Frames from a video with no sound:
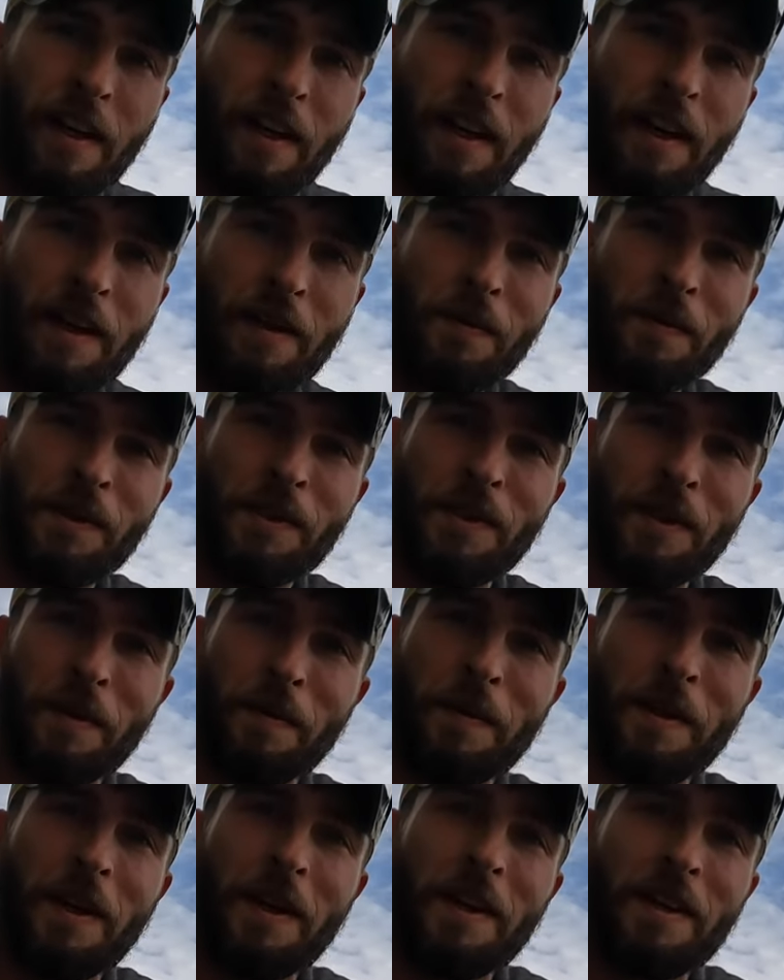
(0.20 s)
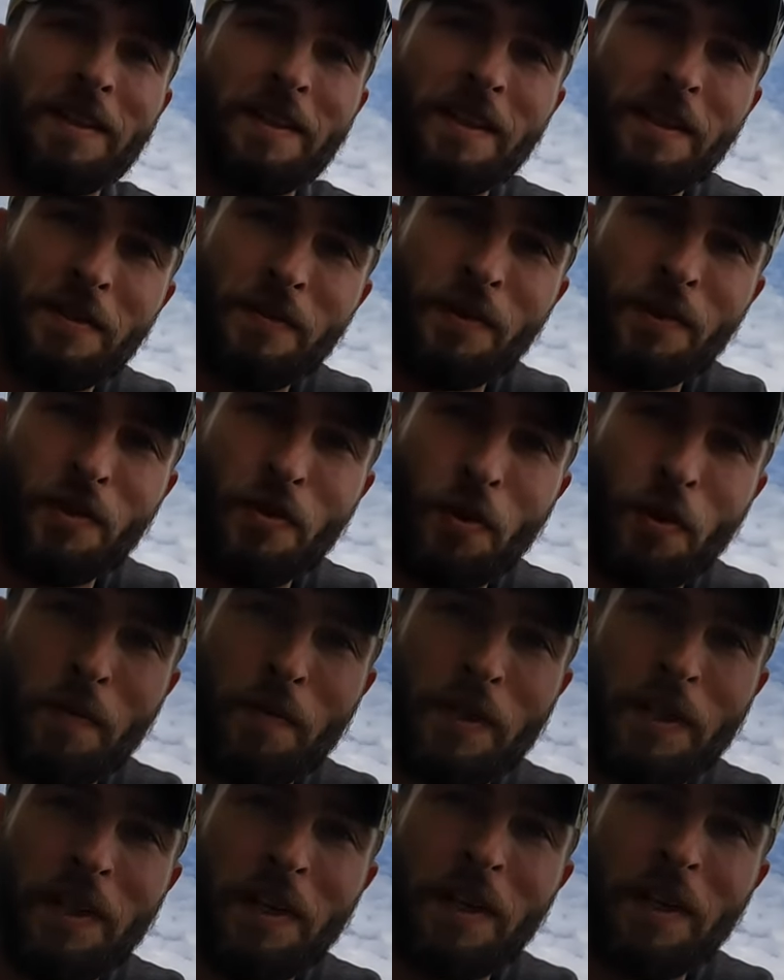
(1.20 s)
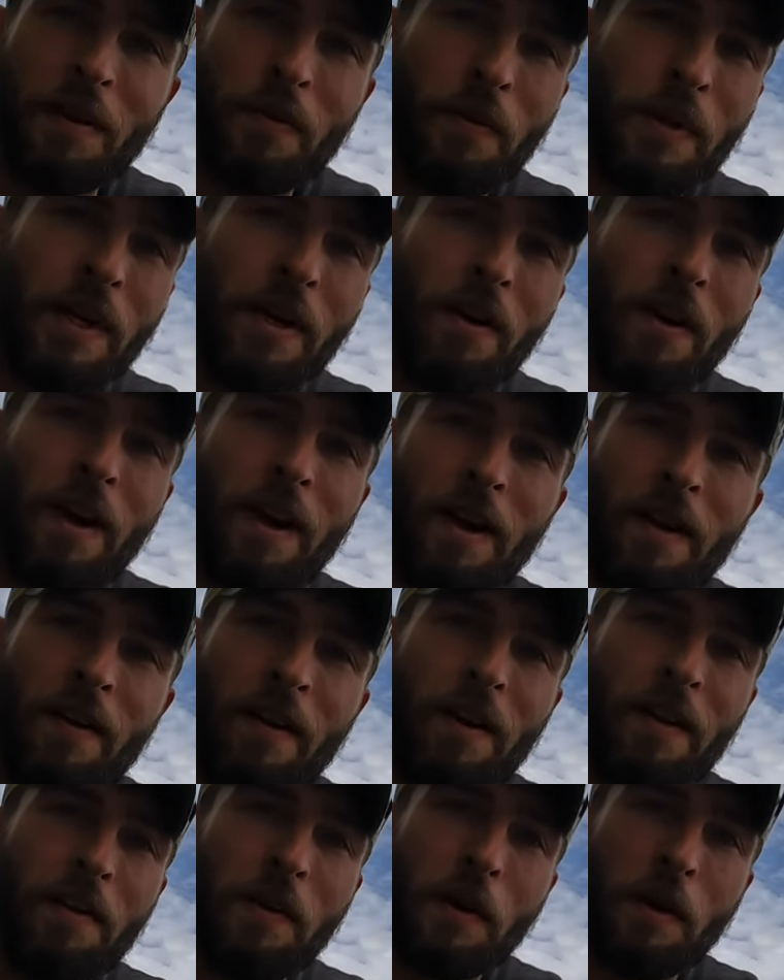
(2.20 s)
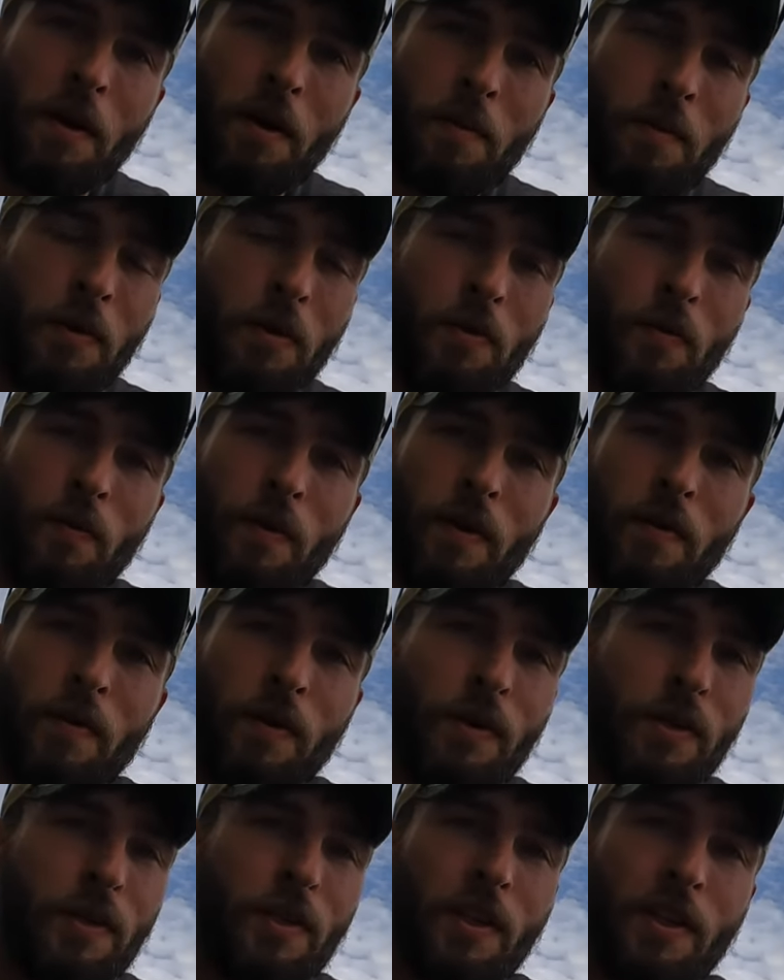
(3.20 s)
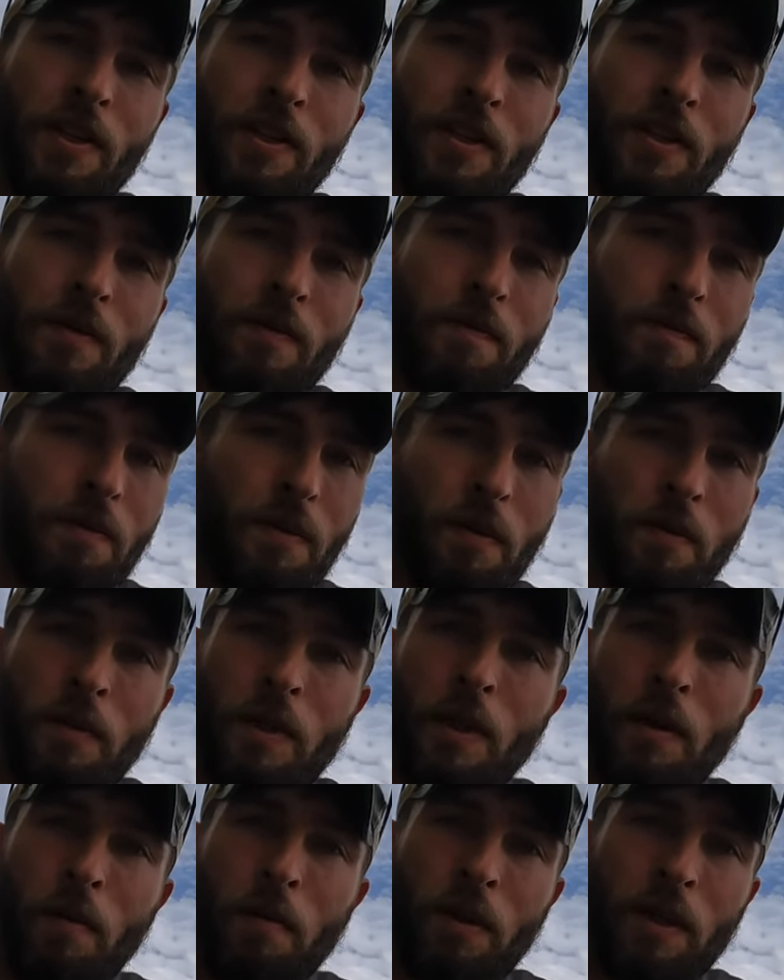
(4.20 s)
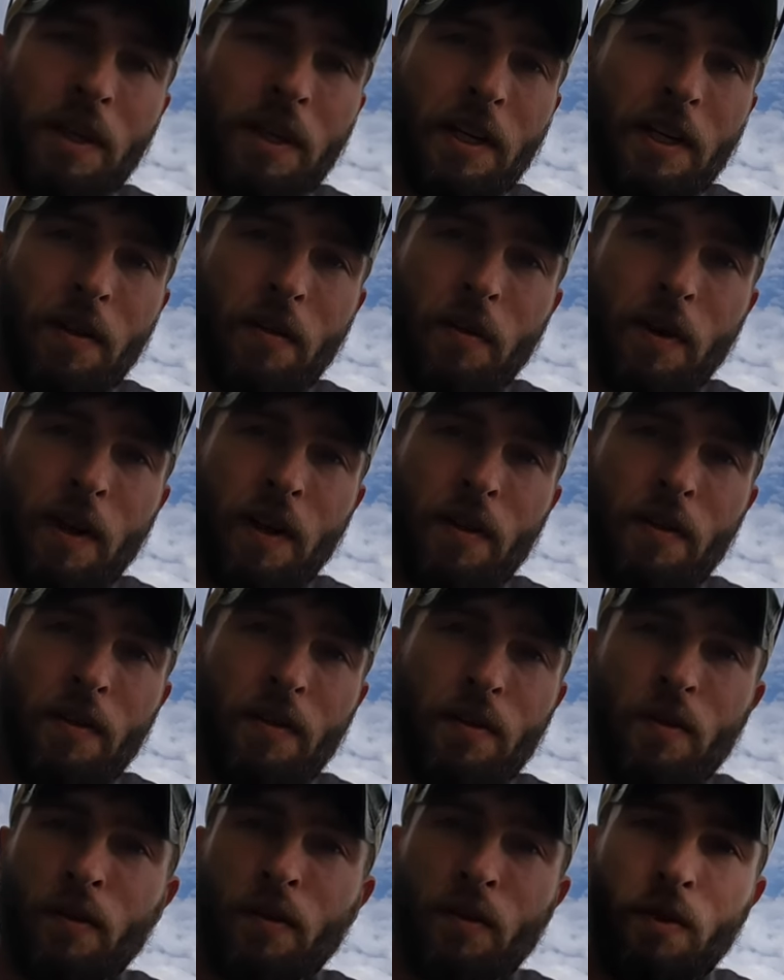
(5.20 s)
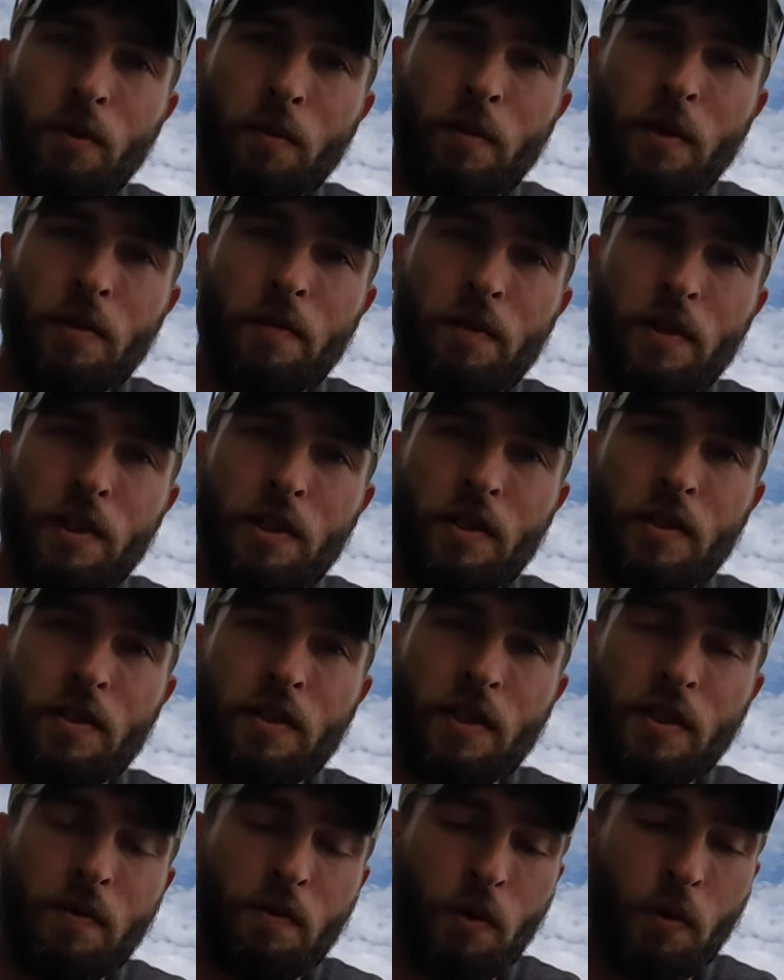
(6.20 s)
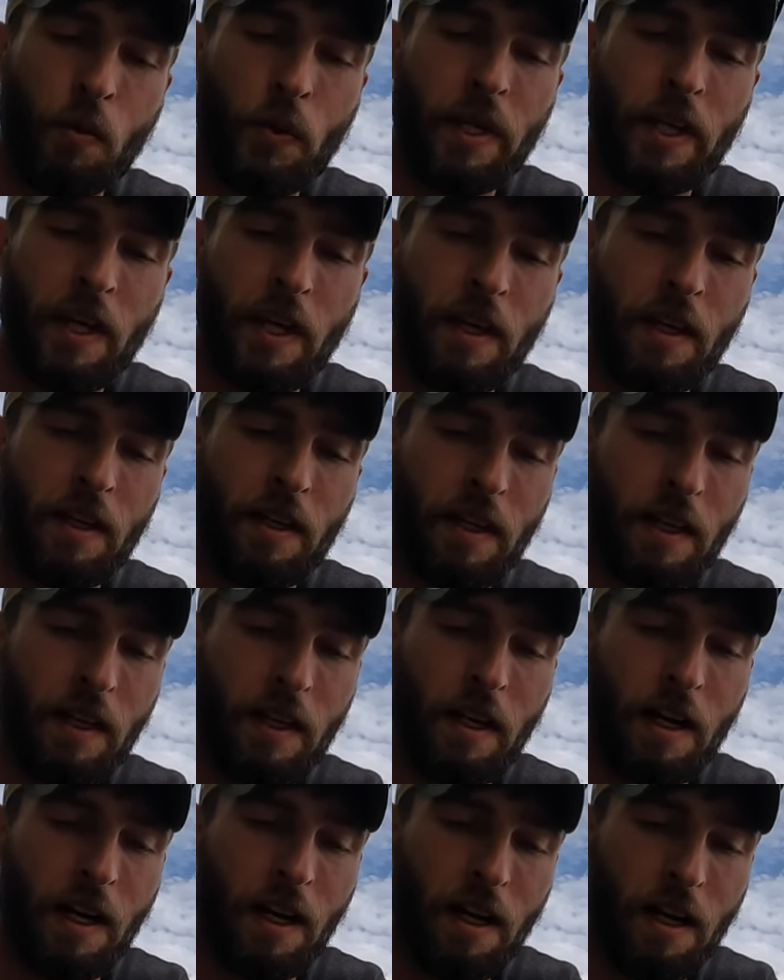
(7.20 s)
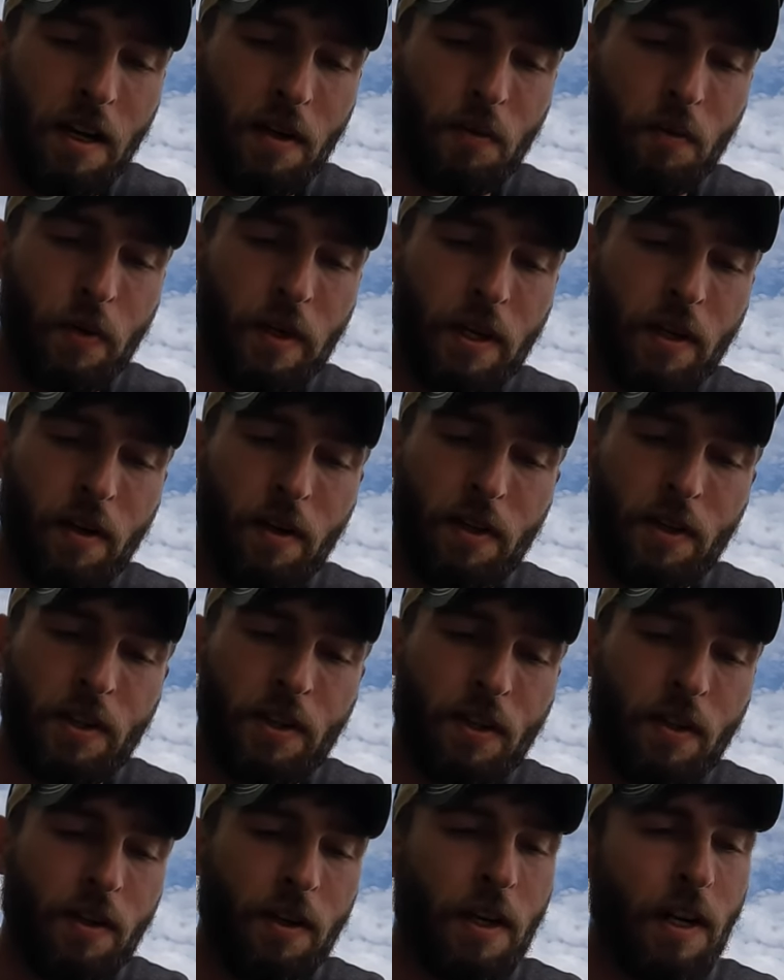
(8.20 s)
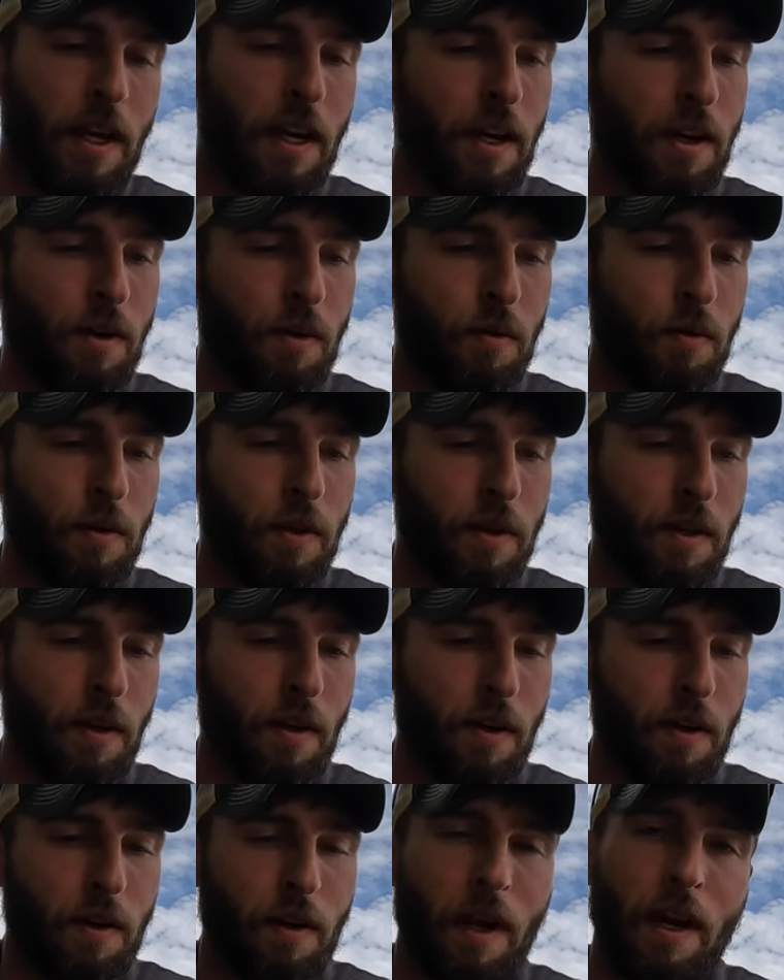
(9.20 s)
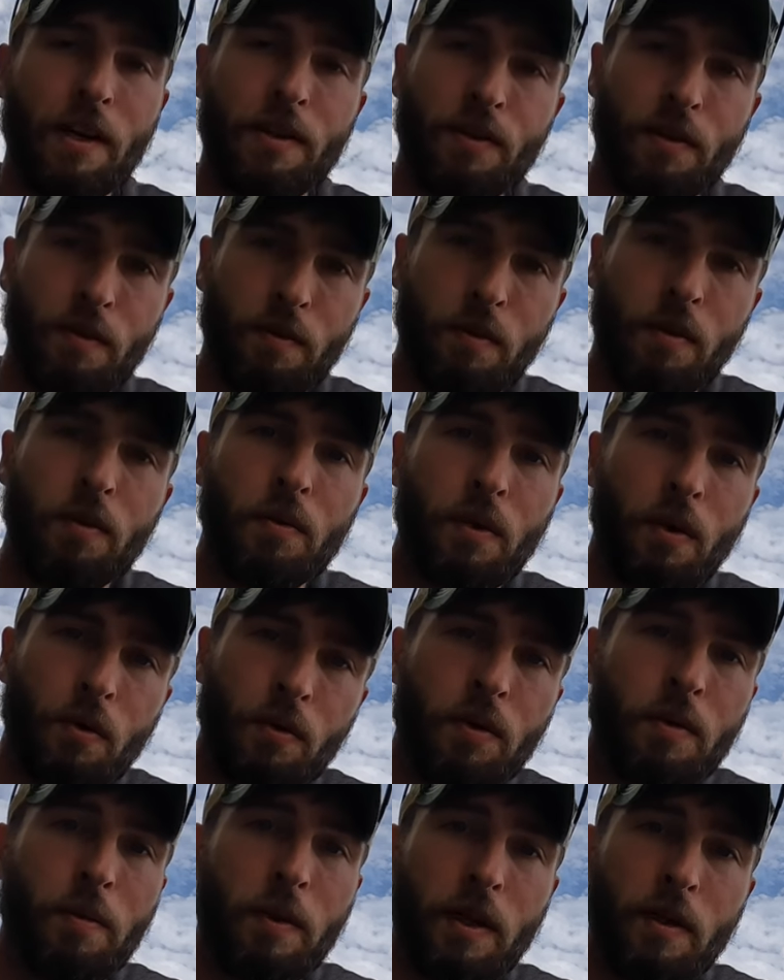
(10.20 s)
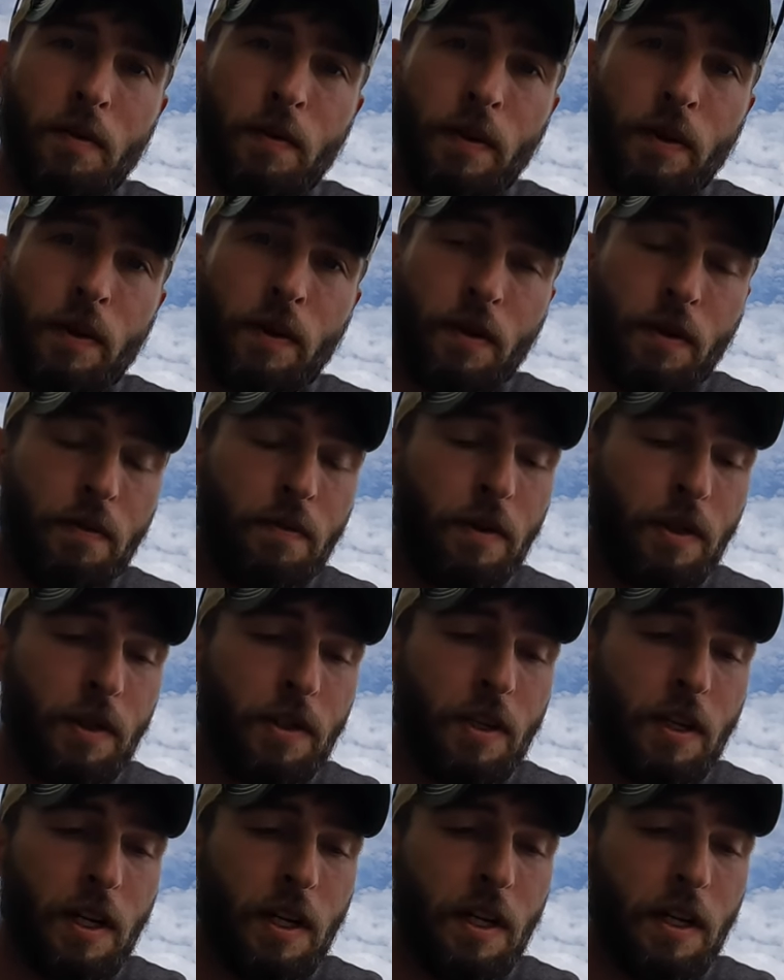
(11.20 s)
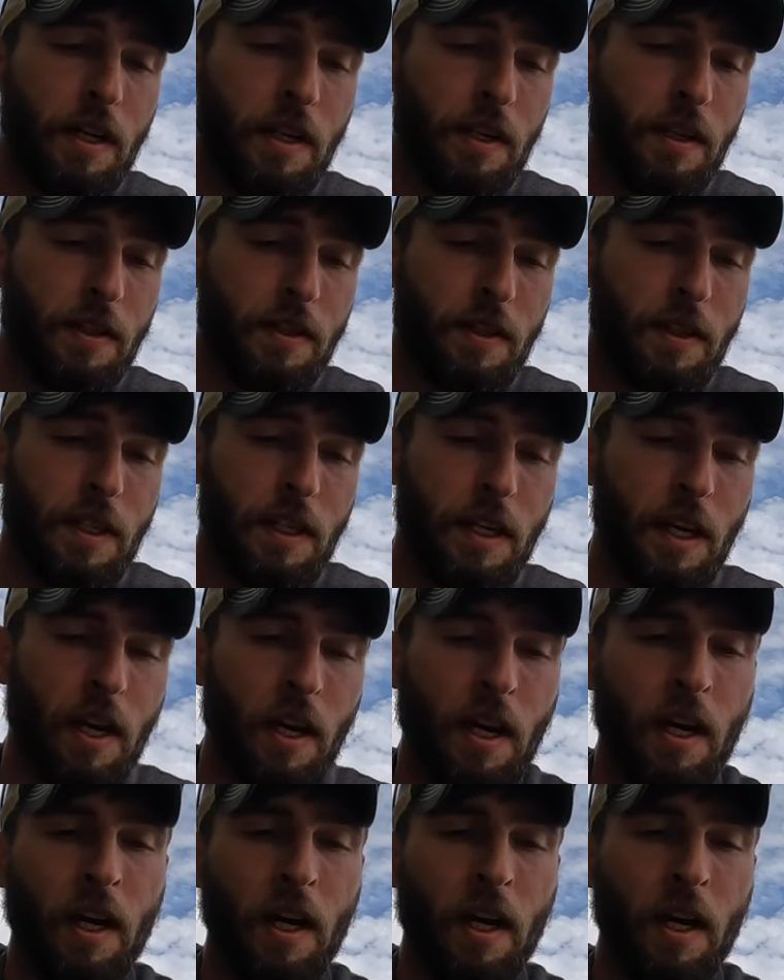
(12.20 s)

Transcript: Hey, what's up, guys? Thanks for joining me today. We are out on the Cumberland River, just, you know, plinking around, doing a little bit of fishing, seeing what we can't get on. We are starting out with our, actually, well, the only bait we are going to fish today is the